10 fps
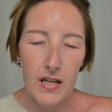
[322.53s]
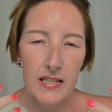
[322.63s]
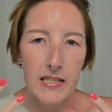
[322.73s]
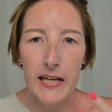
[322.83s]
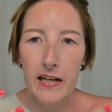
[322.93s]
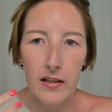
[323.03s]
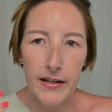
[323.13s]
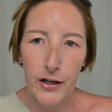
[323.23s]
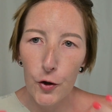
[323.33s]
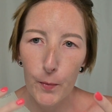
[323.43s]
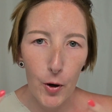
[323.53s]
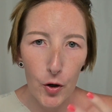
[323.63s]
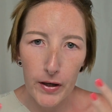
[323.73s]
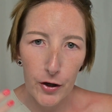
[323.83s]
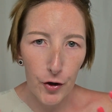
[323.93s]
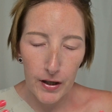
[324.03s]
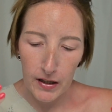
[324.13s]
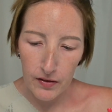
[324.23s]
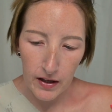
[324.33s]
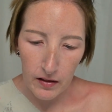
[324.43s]
tingling or burning or
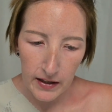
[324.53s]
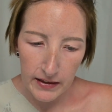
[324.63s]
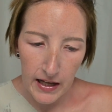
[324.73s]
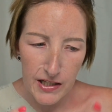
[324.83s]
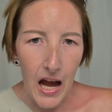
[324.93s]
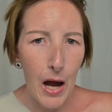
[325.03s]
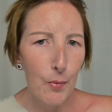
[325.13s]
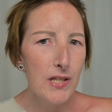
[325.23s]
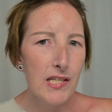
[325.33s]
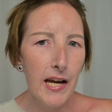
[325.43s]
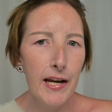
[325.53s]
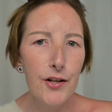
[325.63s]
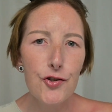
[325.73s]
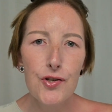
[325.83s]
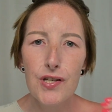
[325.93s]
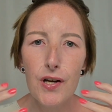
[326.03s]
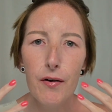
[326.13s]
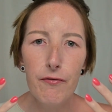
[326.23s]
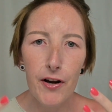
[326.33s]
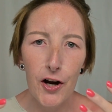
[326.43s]
anything like that. I would say it's just
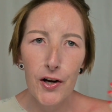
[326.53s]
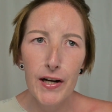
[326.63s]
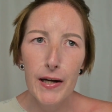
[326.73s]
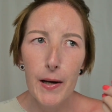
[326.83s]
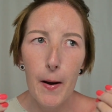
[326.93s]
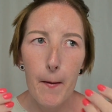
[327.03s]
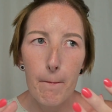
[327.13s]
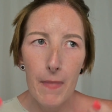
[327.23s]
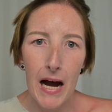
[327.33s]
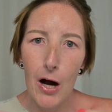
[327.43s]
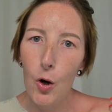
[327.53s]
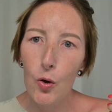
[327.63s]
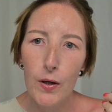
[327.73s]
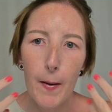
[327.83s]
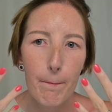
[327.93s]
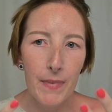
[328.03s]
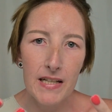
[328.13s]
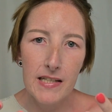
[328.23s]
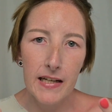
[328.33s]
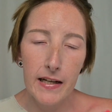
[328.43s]
a very mild
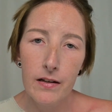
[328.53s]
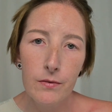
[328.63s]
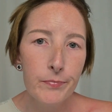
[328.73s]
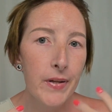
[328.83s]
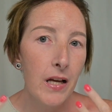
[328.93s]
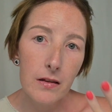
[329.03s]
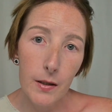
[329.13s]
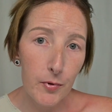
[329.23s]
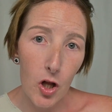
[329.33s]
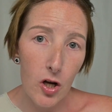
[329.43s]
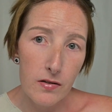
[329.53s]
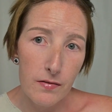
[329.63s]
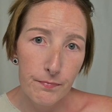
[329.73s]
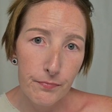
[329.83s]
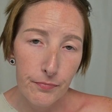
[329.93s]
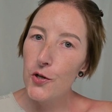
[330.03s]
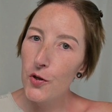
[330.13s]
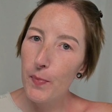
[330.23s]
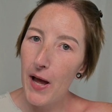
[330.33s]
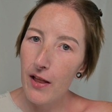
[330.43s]
minty lip gloss. So
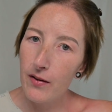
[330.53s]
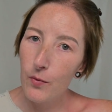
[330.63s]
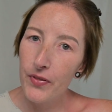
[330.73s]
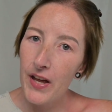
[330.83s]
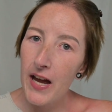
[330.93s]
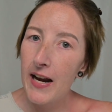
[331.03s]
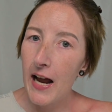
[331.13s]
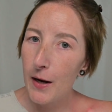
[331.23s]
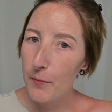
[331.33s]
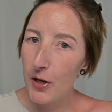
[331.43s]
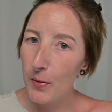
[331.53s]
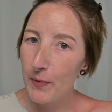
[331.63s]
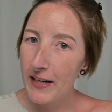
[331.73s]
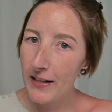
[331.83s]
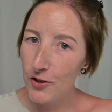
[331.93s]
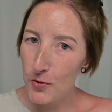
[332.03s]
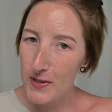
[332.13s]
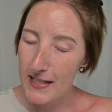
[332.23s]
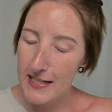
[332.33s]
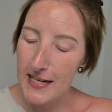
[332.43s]
the palette that I'm going to be
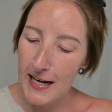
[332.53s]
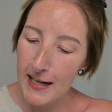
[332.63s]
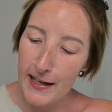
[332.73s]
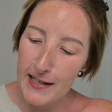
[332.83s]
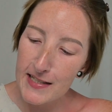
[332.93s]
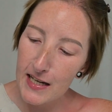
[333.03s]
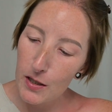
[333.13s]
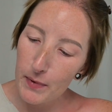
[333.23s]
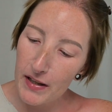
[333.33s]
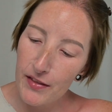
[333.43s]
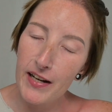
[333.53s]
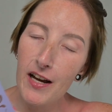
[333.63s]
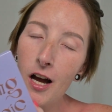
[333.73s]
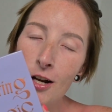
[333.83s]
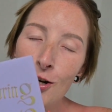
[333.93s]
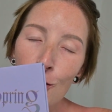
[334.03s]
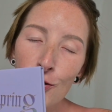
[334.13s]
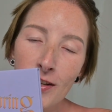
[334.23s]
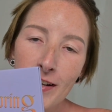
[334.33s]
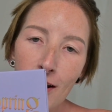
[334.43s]
using today is going to be the
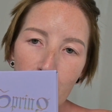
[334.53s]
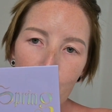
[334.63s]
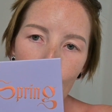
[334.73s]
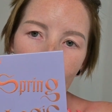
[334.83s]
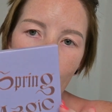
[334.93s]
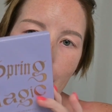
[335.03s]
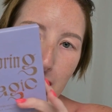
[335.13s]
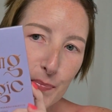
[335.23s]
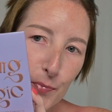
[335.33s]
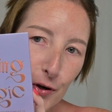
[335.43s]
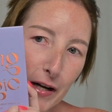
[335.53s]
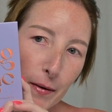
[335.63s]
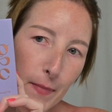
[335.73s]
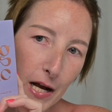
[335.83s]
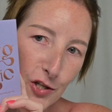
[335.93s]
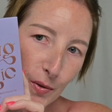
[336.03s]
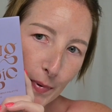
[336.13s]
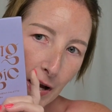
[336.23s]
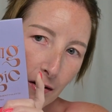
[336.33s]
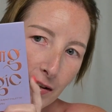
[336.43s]
Unearthly Cosmetics Spring Magic
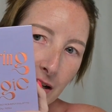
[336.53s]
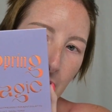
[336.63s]
Palette.